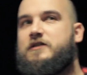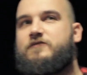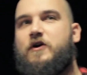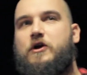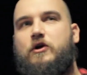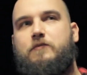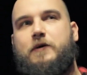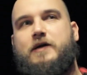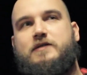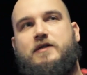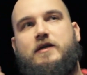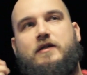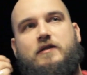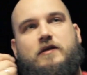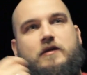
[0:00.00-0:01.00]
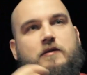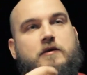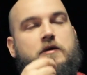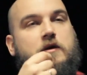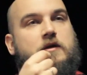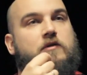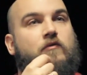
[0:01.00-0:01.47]
very good because
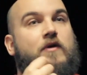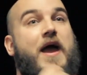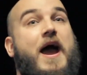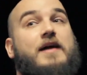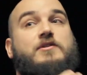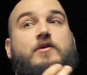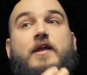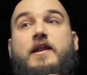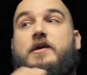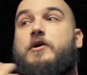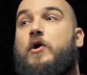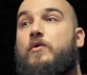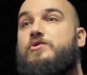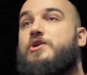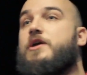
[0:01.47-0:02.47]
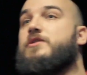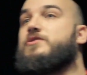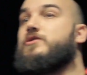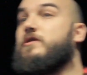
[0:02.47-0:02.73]
it reacts on any code change.